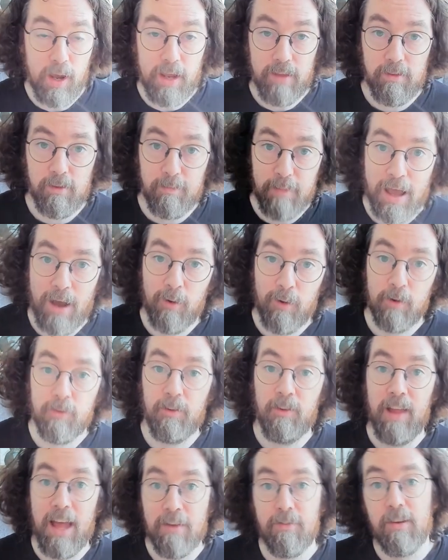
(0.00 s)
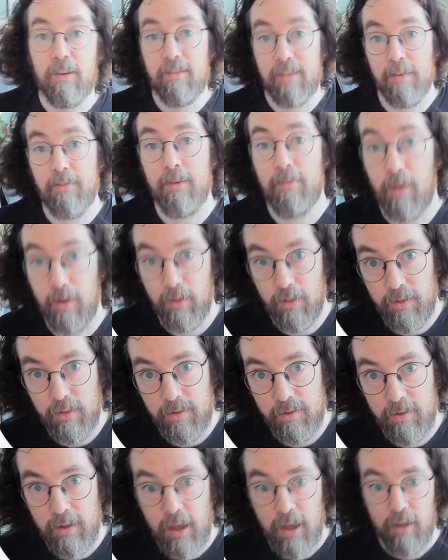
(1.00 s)
as powerful every 7
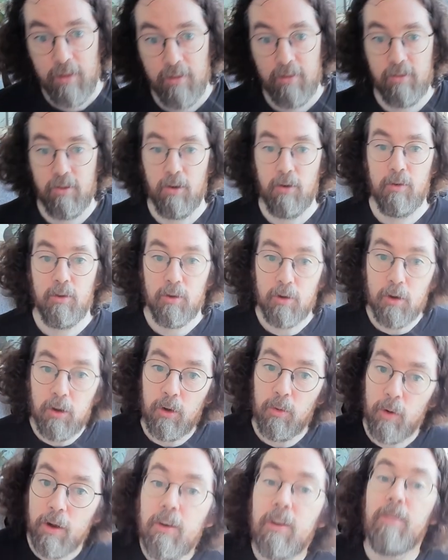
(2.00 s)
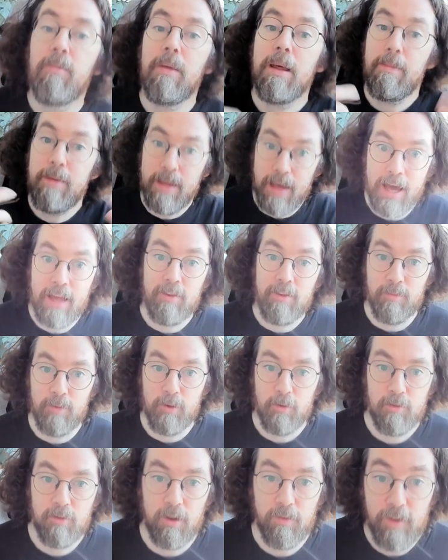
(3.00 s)
months. So you're going to want to maybe add some
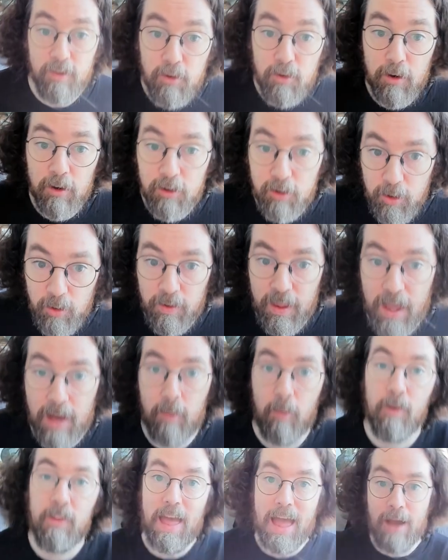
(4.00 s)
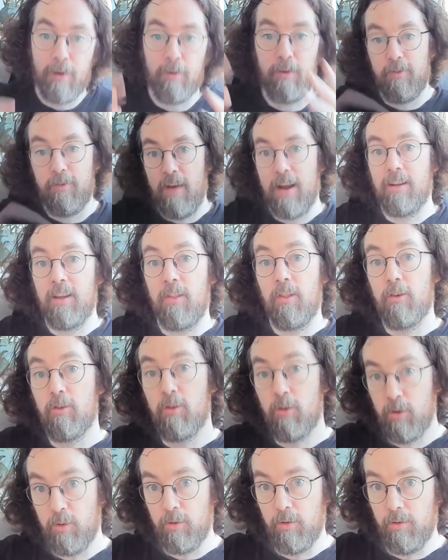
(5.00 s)
new stuff. And you can do that without affecting the
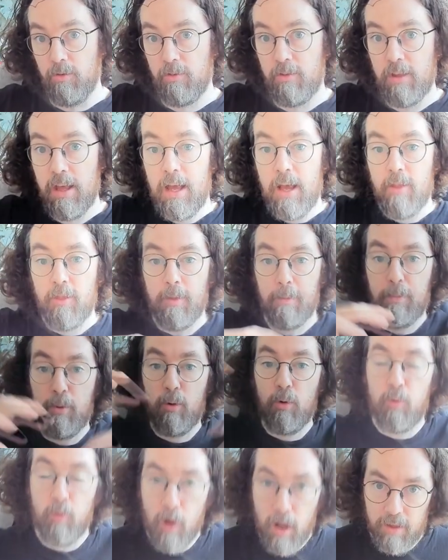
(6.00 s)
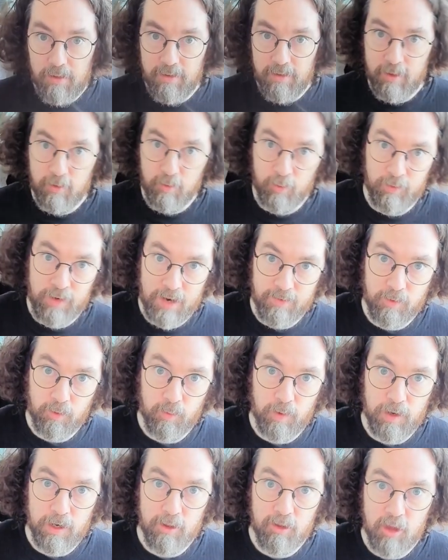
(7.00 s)
tools. The process will never
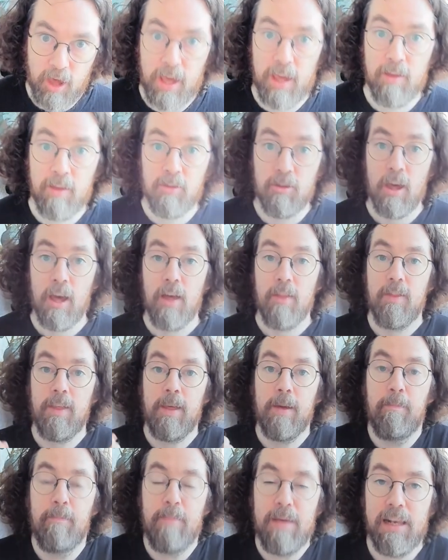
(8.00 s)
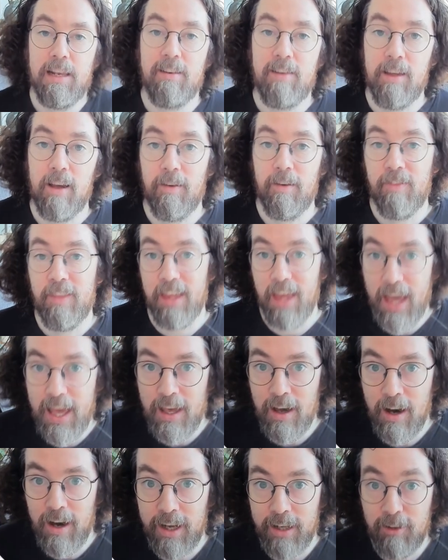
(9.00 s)
really change. The ability of the
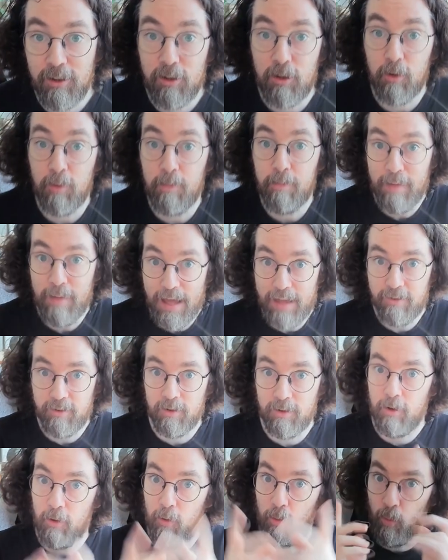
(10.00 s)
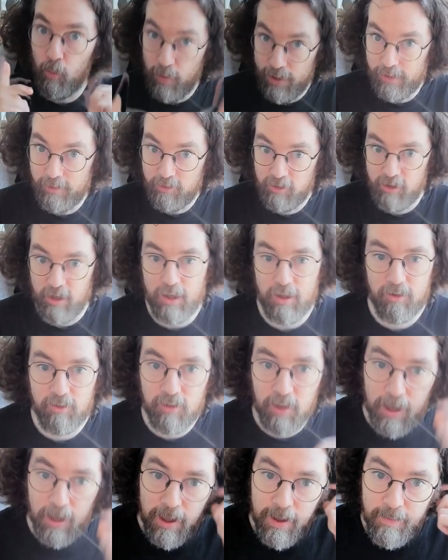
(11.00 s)
AI to do better will change.
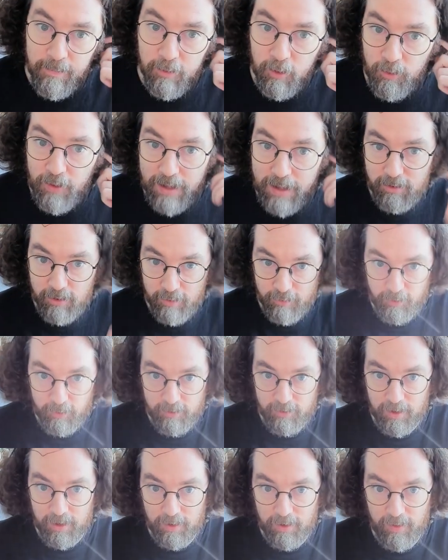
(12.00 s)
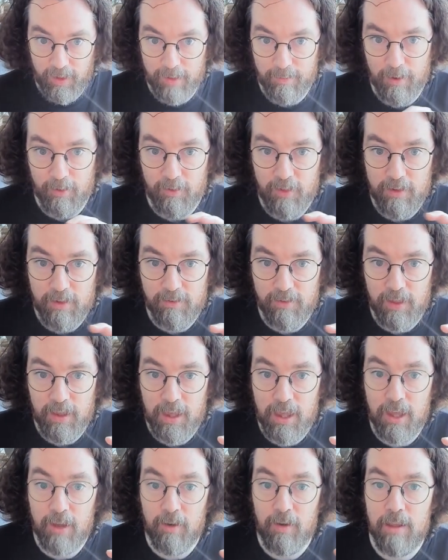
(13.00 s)
So that's the first thing to think about. This thing
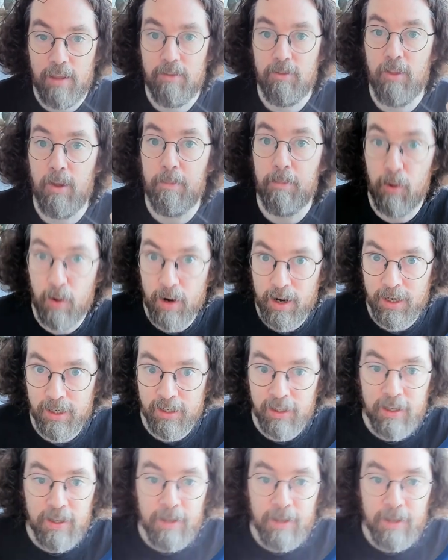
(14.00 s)
here is the brain.